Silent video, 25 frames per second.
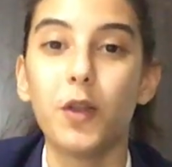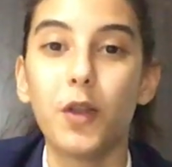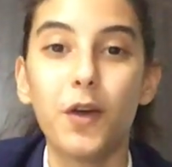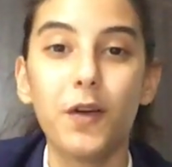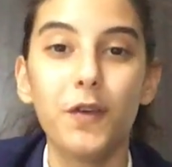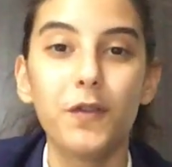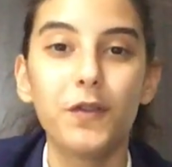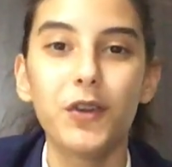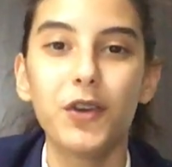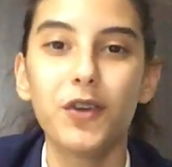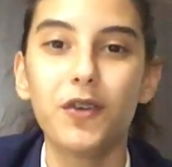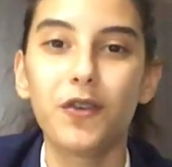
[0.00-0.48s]

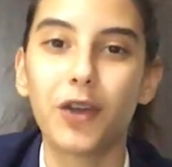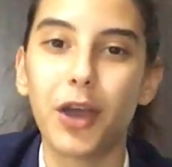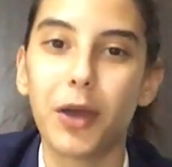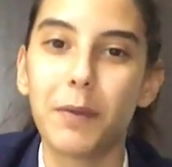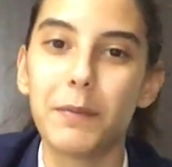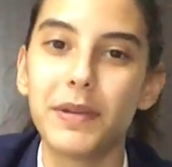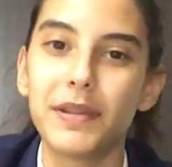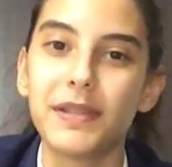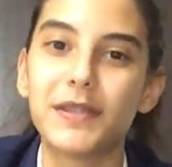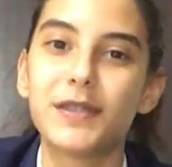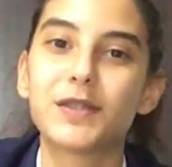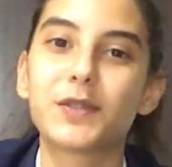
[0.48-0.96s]
All of you have
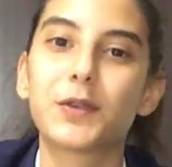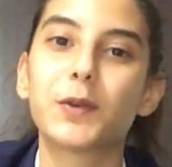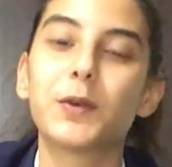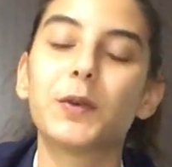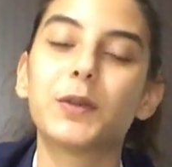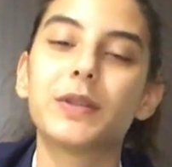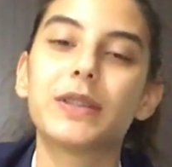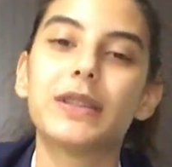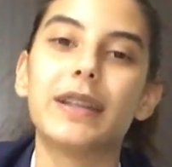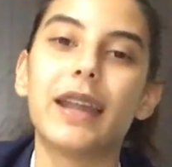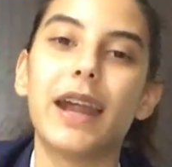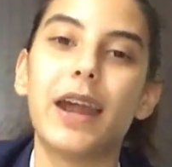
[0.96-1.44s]
come into
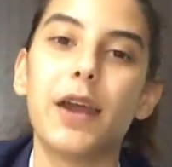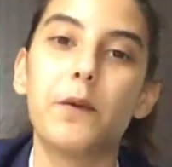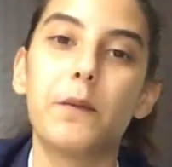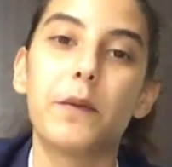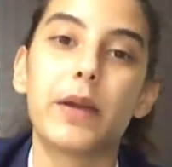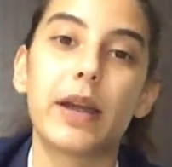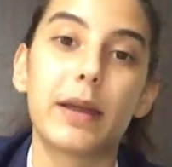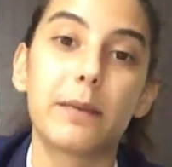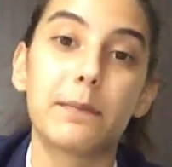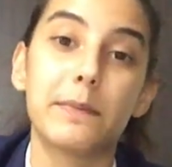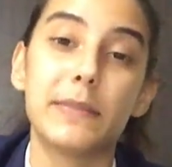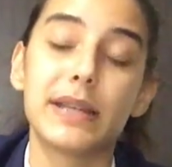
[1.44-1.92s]
school today
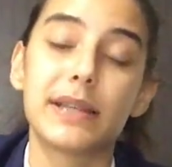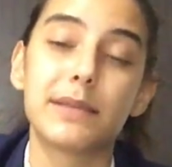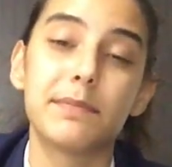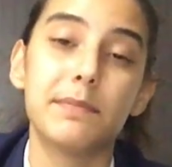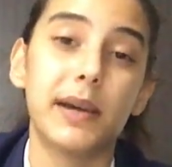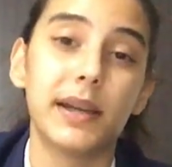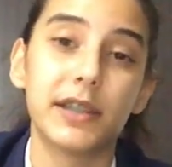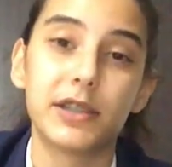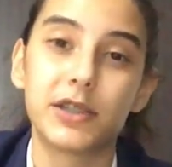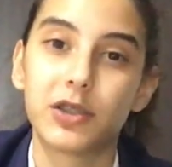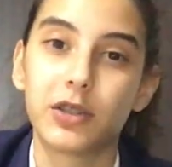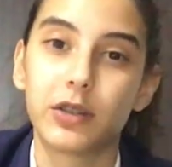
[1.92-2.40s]
wearing
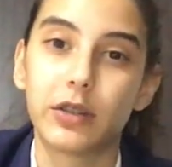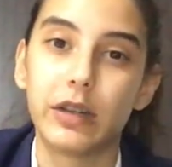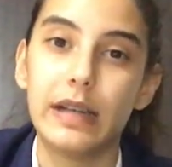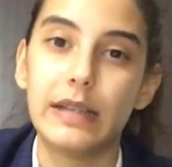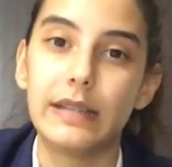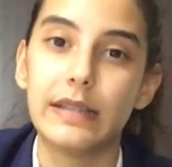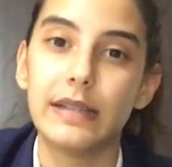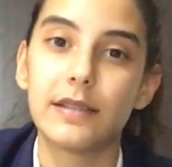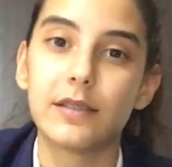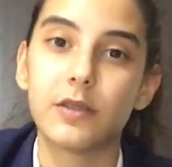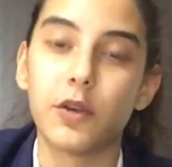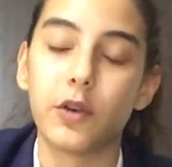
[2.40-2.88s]
mismatched
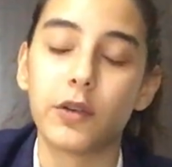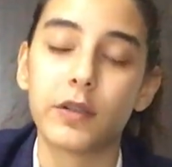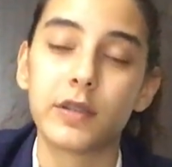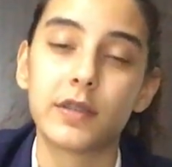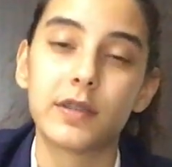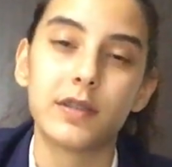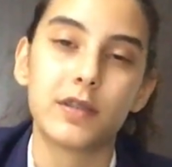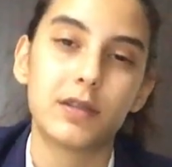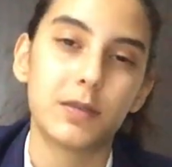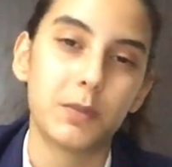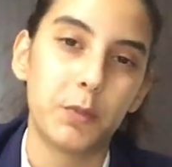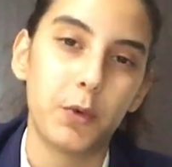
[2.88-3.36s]
crazy
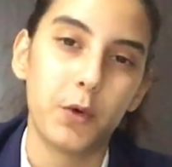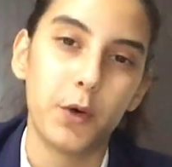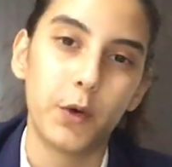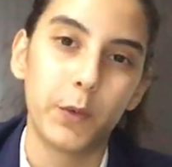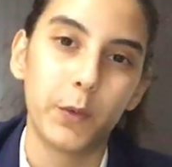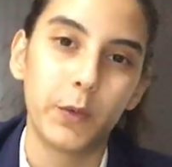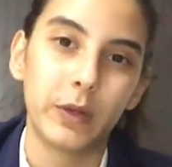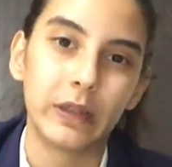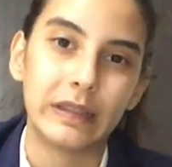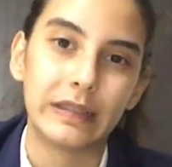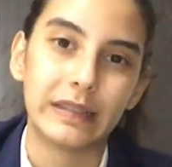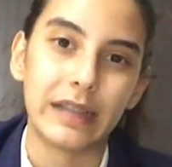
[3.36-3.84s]
socks to
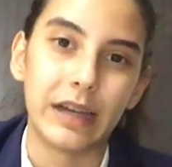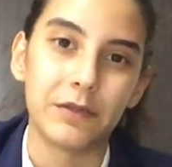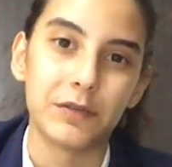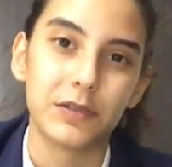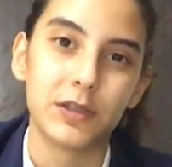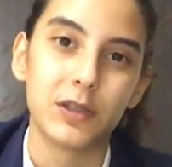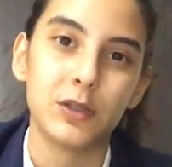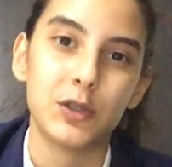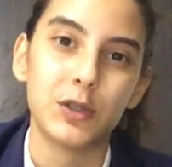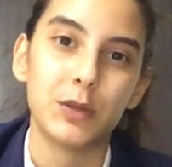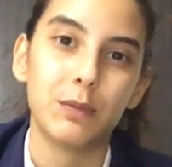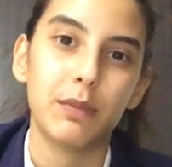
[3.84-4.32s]
support World Down
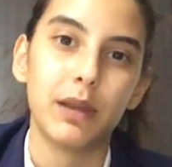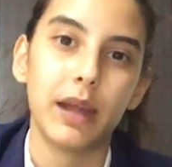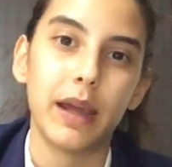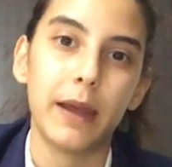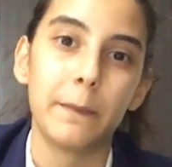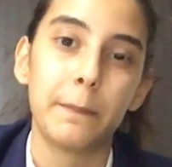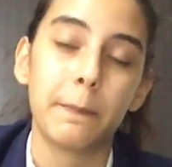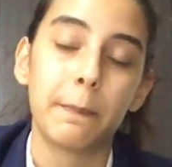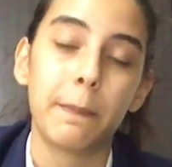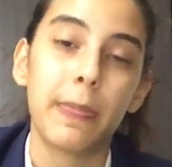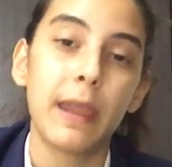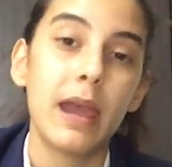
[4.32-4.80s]
Syndrome
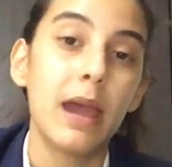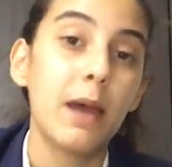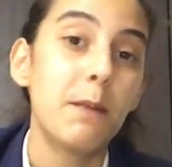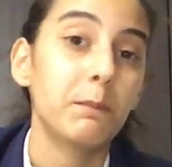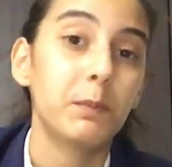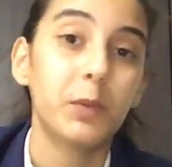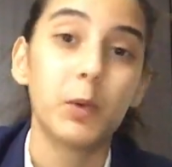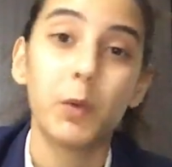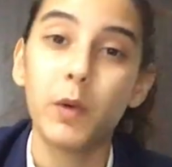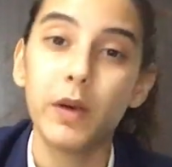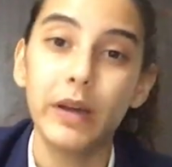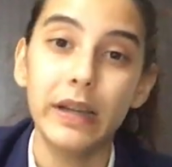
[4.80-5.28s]
Day.
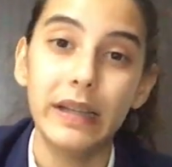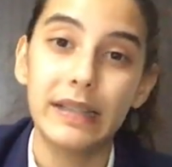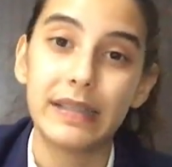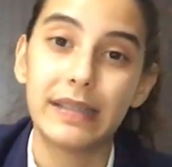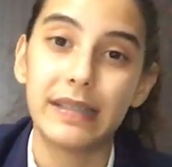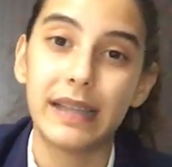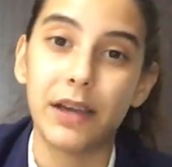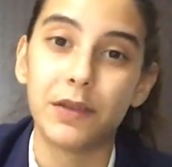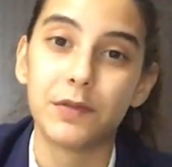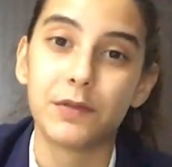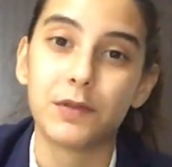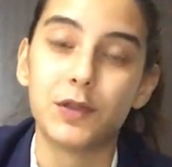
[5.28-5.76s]
But what
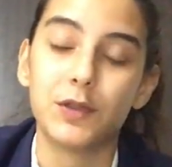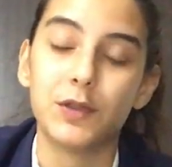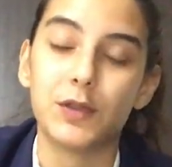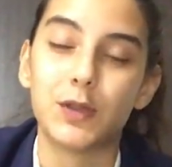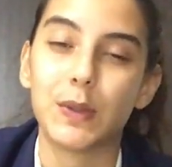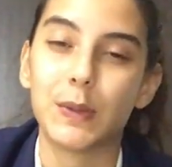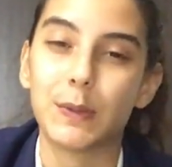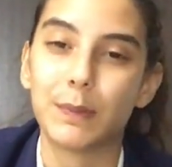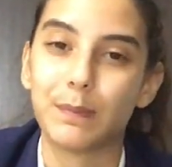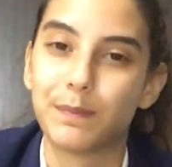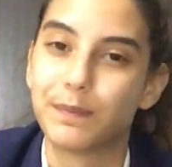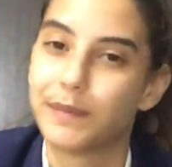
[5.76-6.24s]
is Down
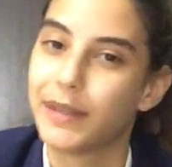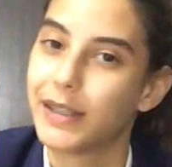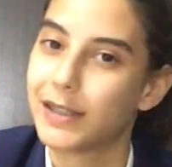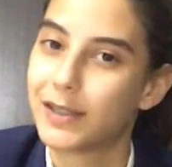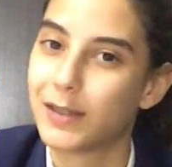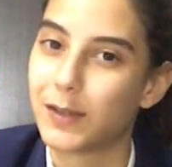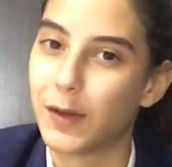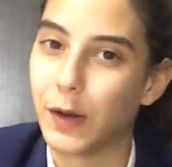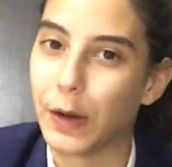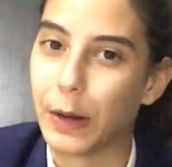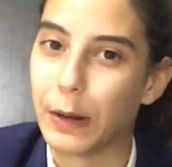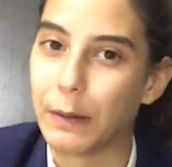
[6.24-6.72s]
syndrome?
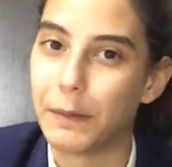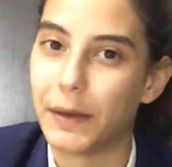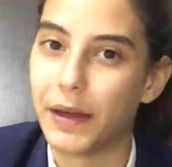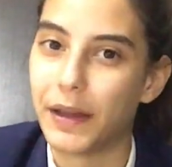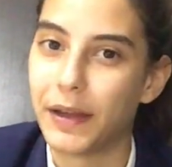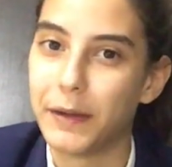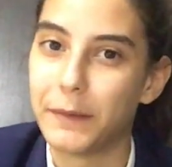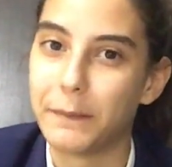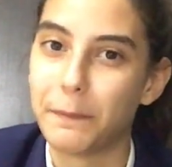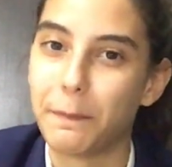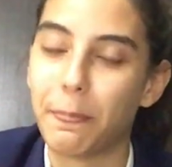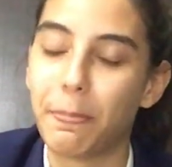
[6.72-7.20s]
Let's talk
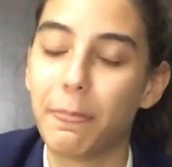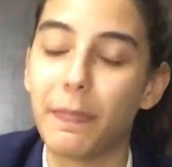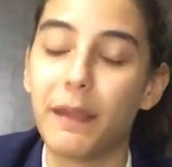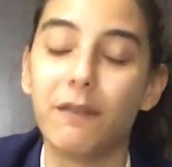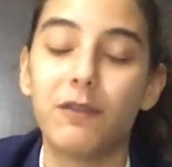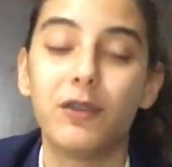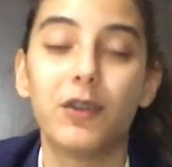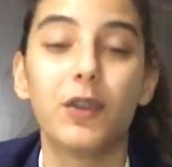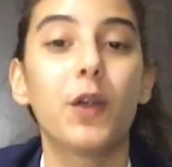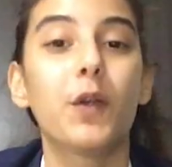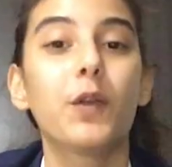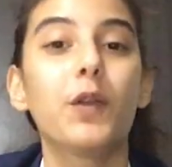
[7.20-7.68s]
about it.
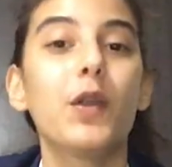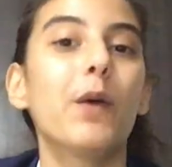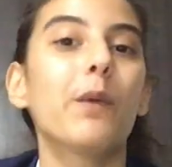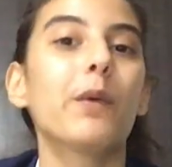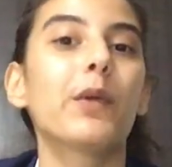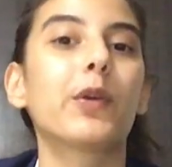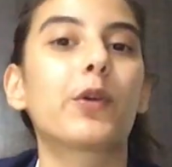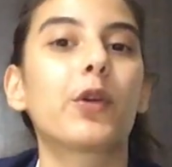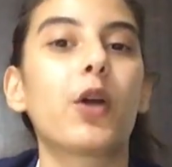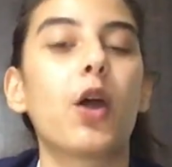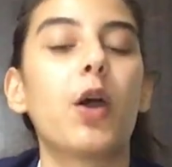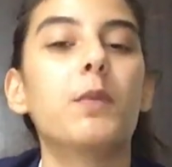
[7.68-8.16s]
If you don't know
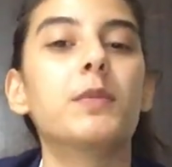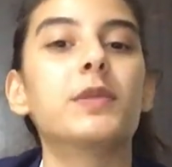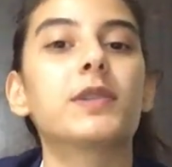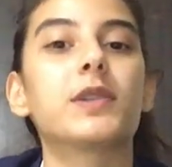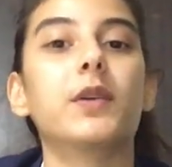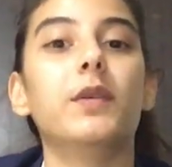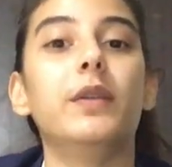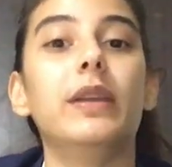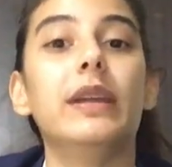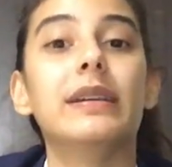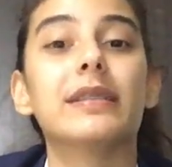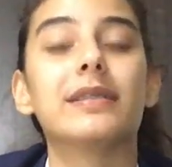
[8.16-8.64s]
what a
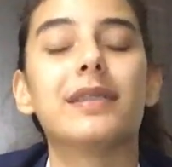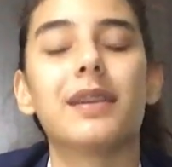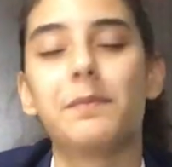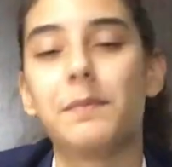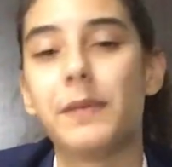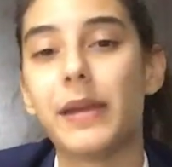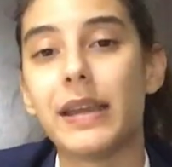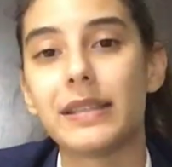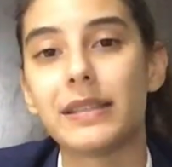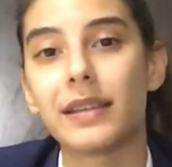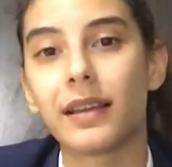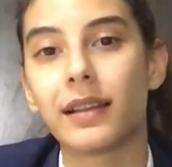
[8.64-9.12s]
chromosome is,
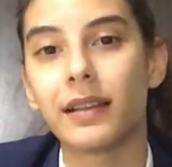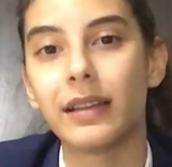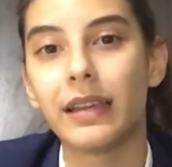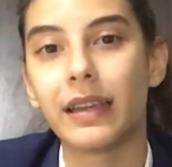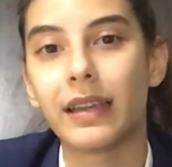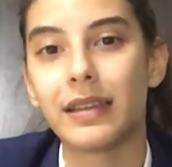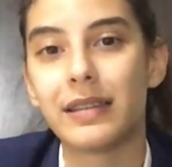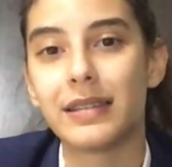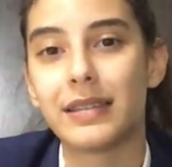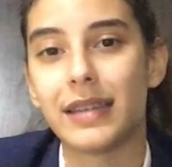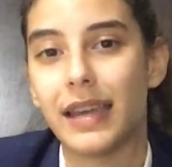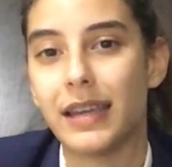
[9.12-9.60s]
it basically
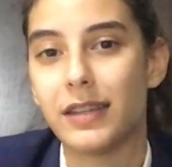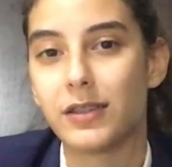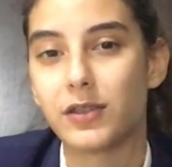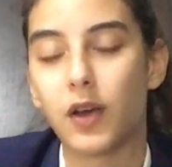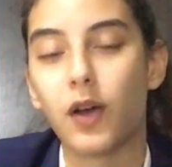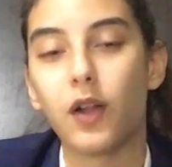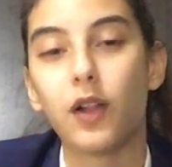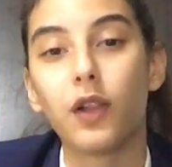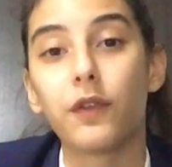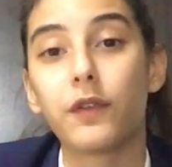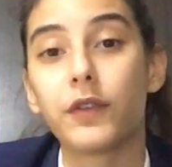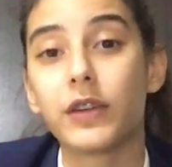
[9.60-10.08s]
contains
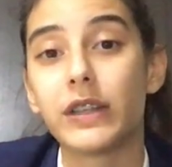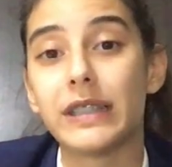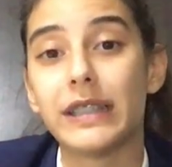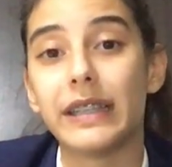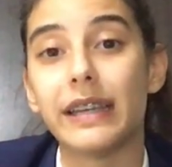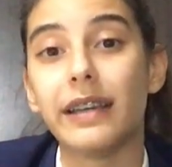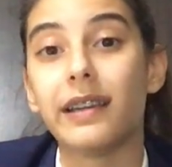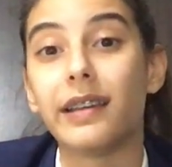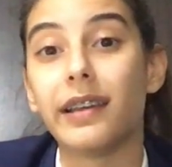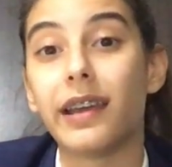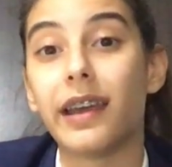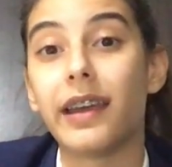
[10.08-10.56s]
all of our
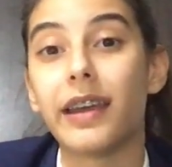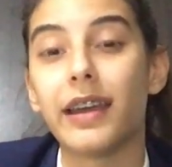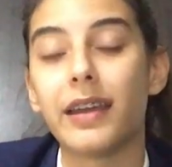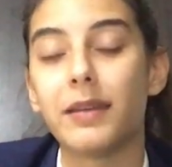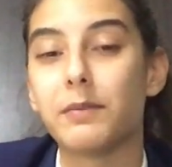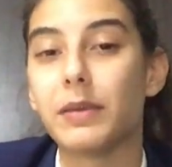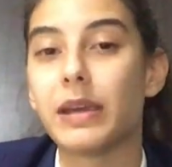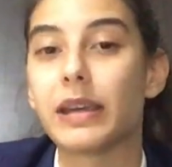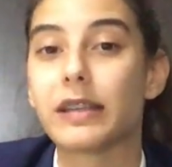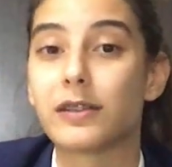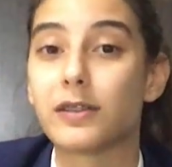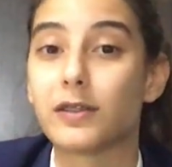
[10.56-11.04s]
DNA
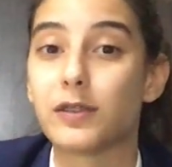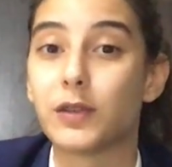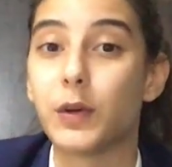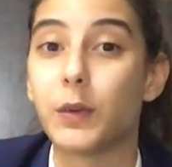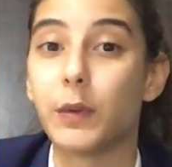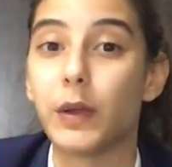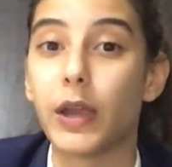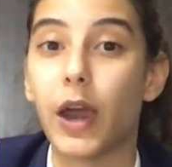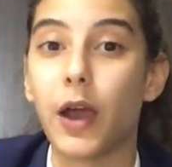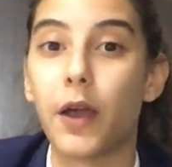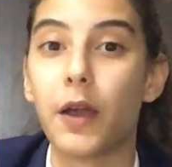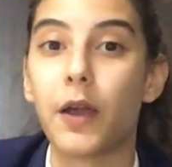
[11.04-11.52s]
and makes us
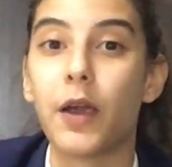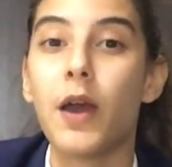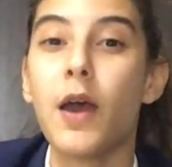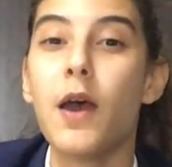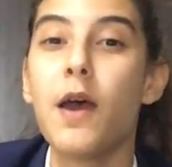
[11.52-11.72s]
who we are.